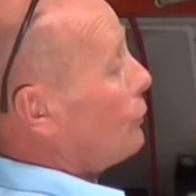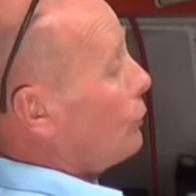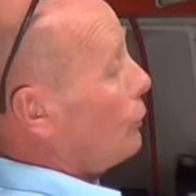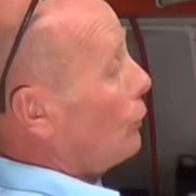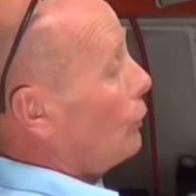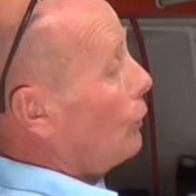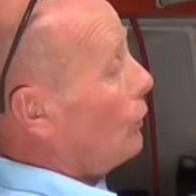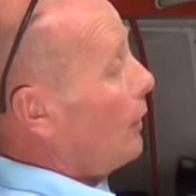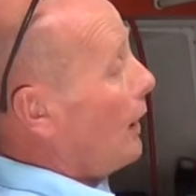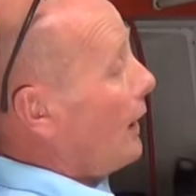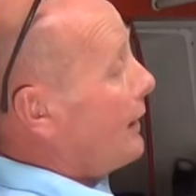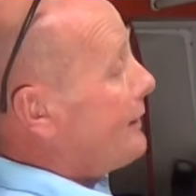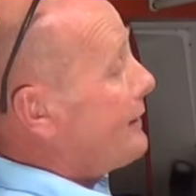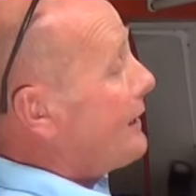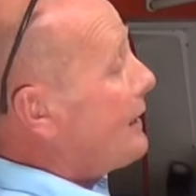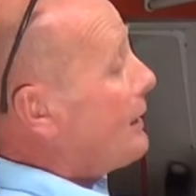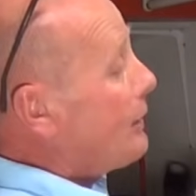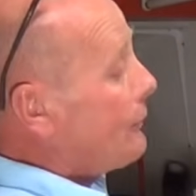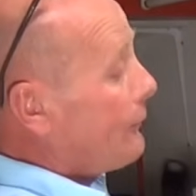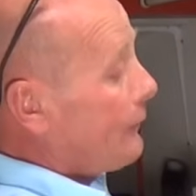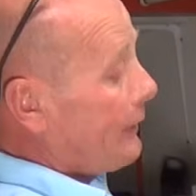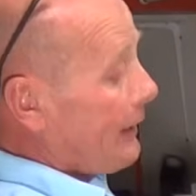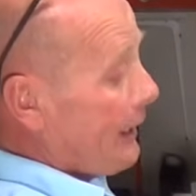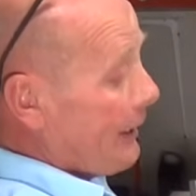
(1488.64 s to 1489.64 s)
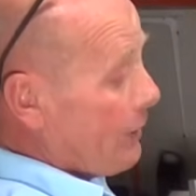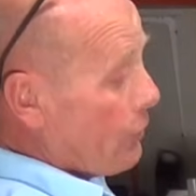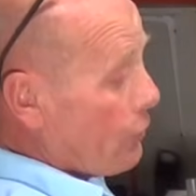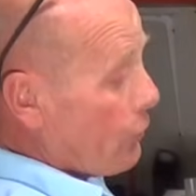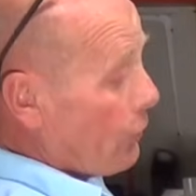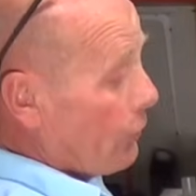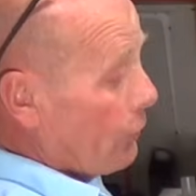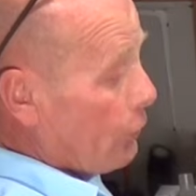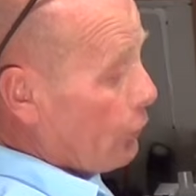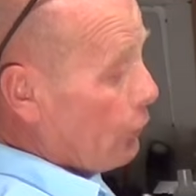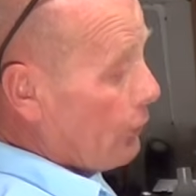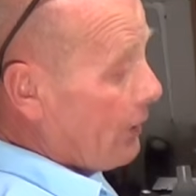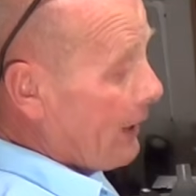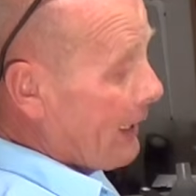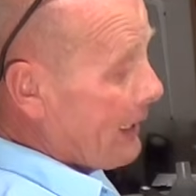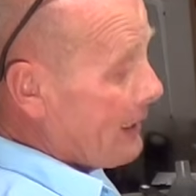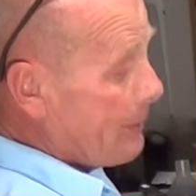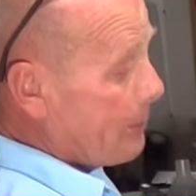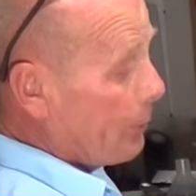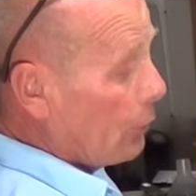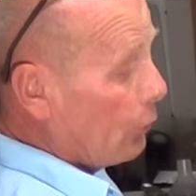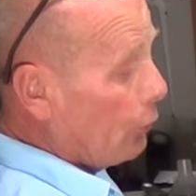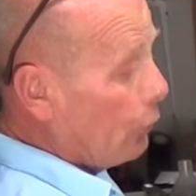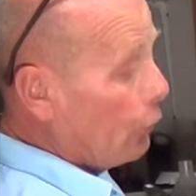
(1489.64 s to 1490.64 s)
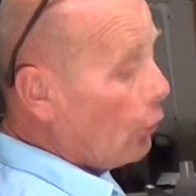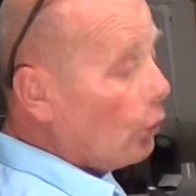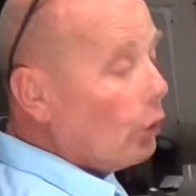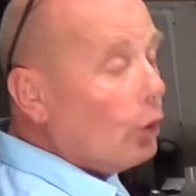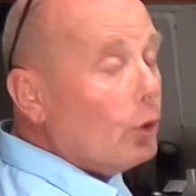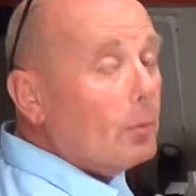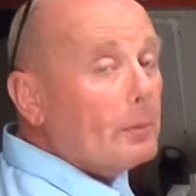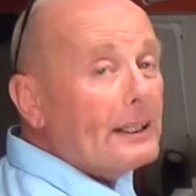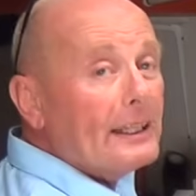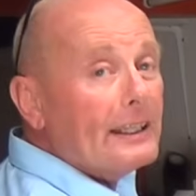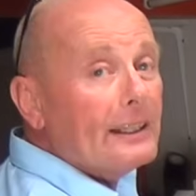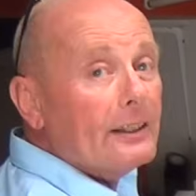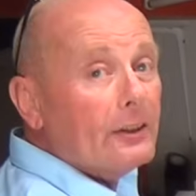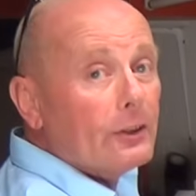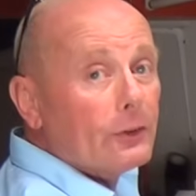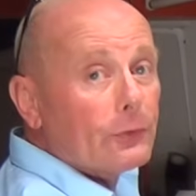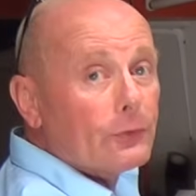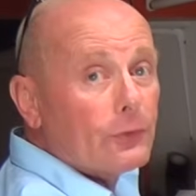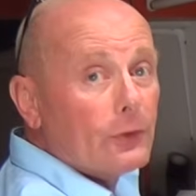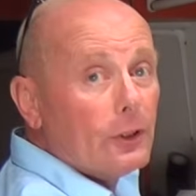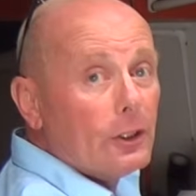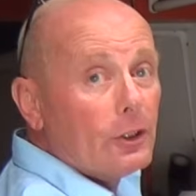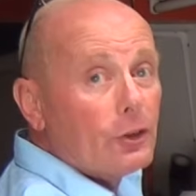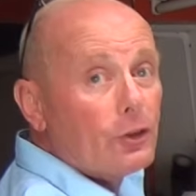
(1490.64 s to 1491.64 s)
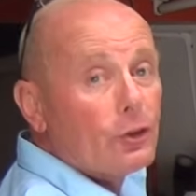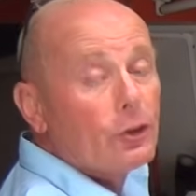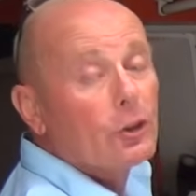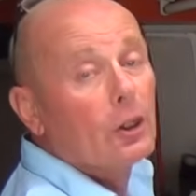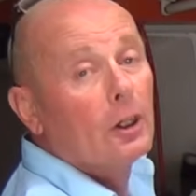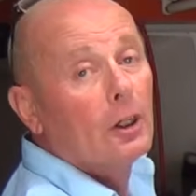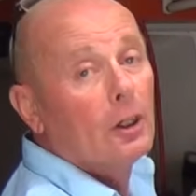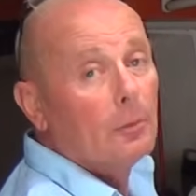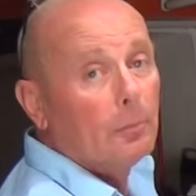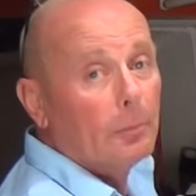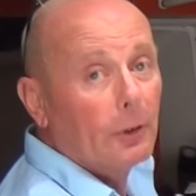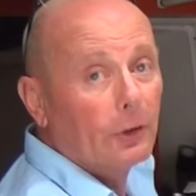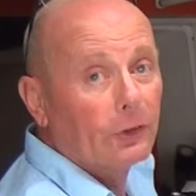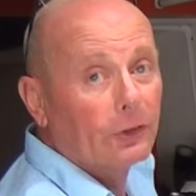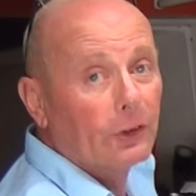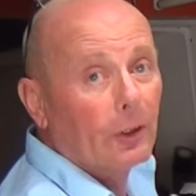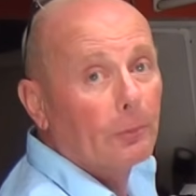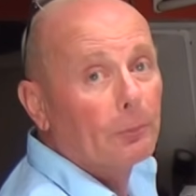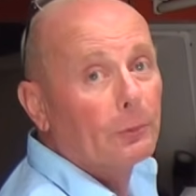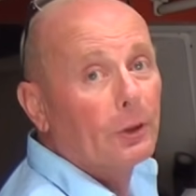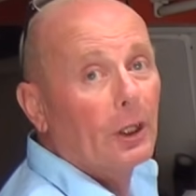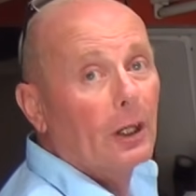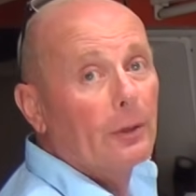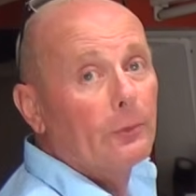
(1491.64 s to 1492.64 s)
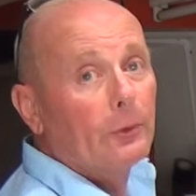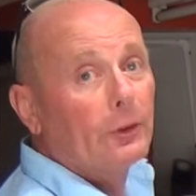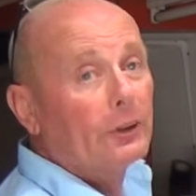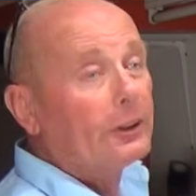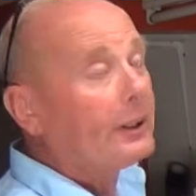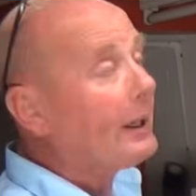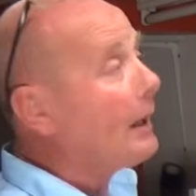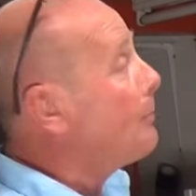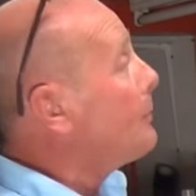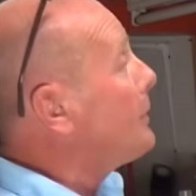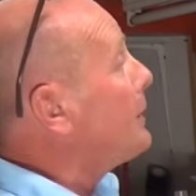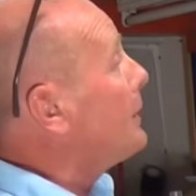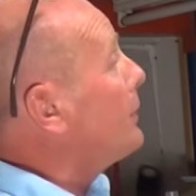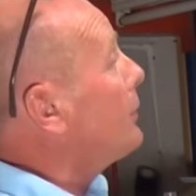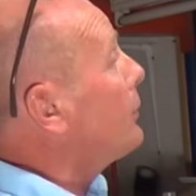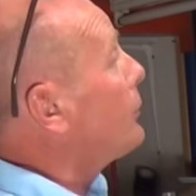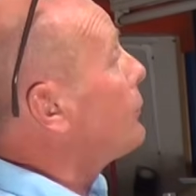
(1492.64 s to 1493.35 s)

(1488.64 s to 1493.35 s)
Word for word: your identification label normally in the fridge, but sometimes it can be in